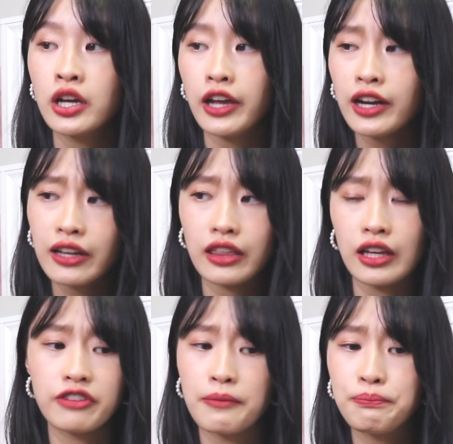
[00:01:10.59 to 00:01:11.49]

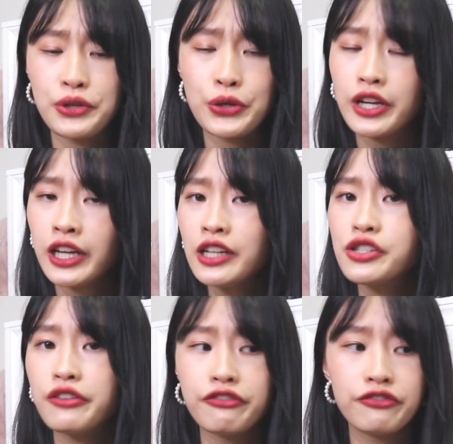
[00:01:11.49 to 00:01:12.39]
anything from beauty
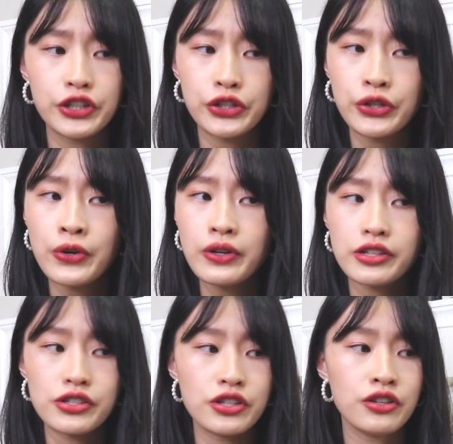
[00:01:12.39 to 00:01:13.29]
to food
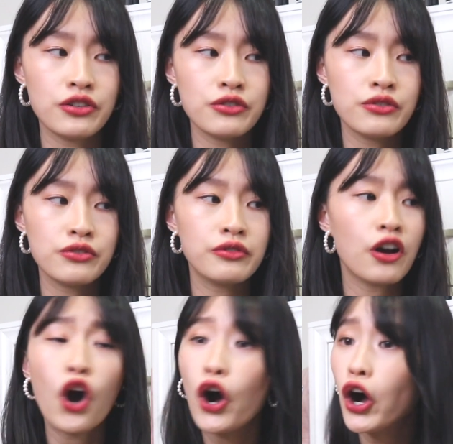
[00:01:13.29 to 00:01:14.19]
to
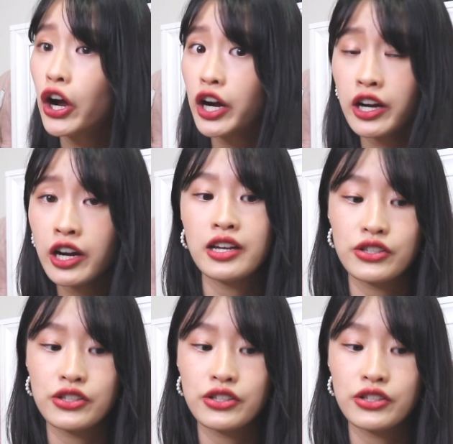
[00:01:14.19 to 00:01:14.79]
car.